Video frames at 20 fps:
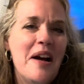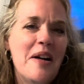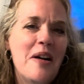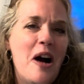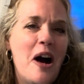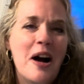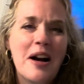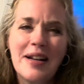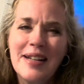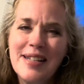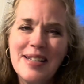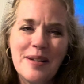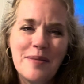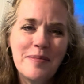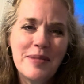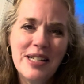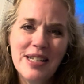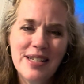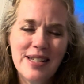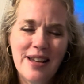awesome
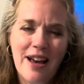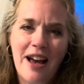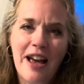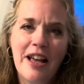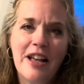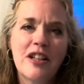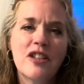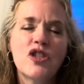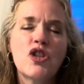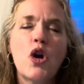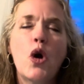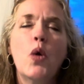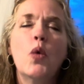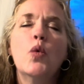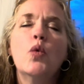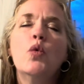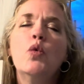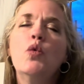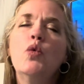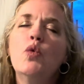designs,
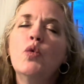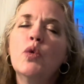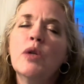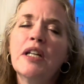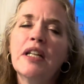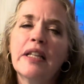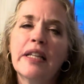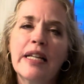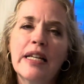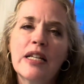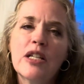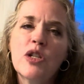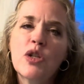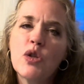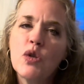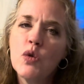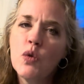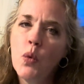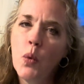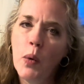really
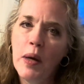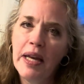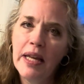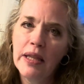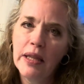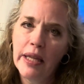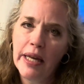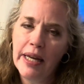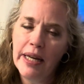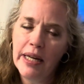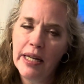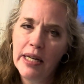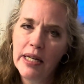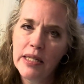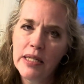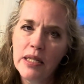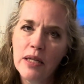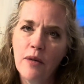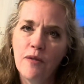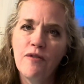sweet
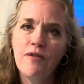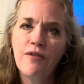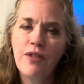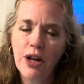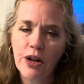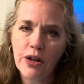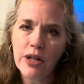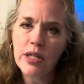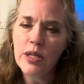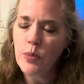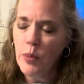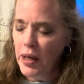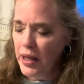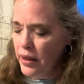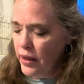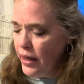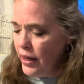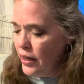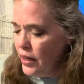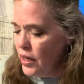ladies, very sweet
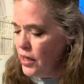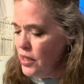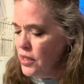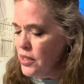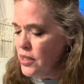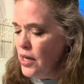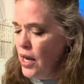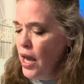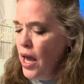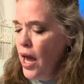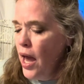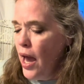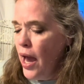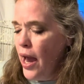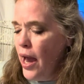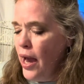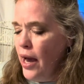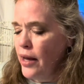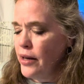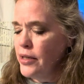ladies.
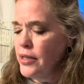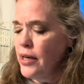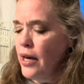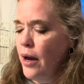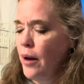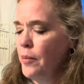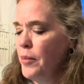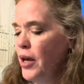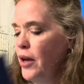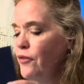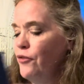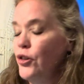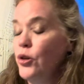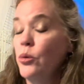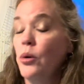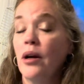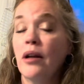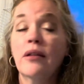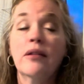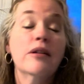And if you
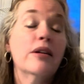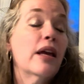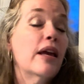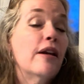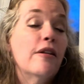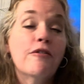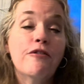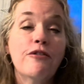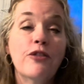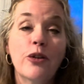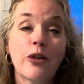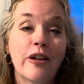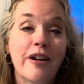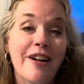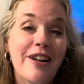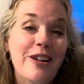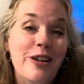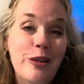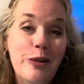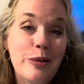are looking for
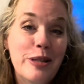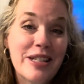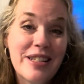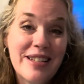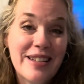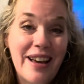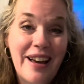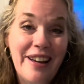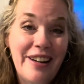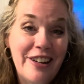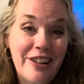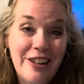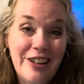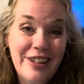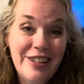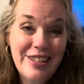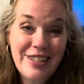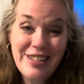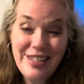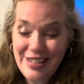a new
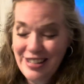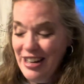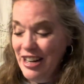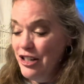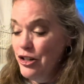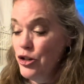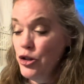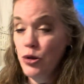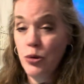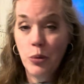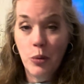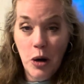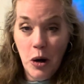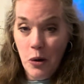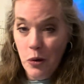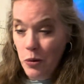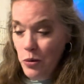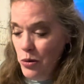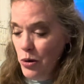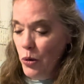designer,
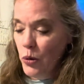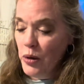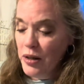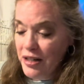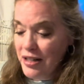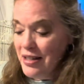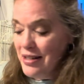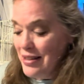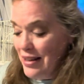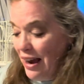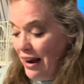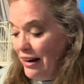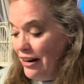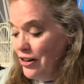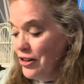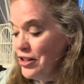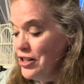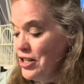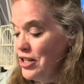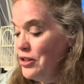duo, or
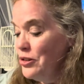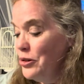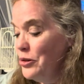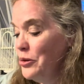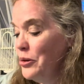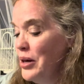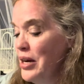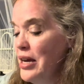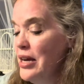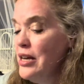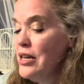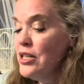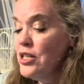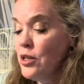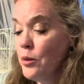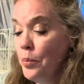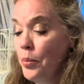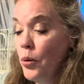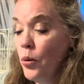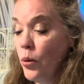designer to
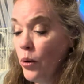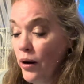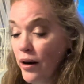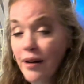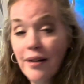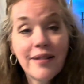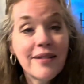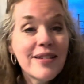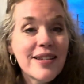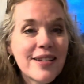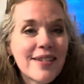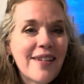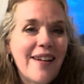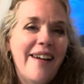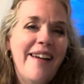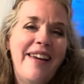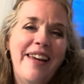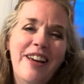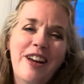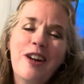support, I
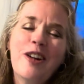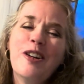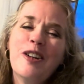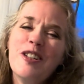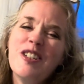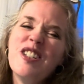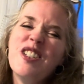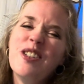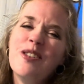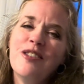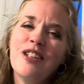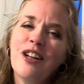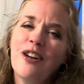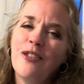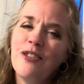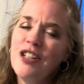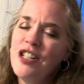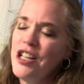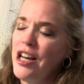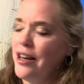encourage you to go
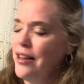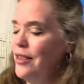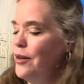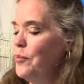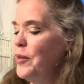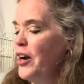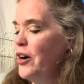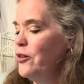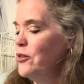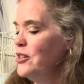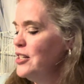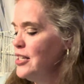check them out.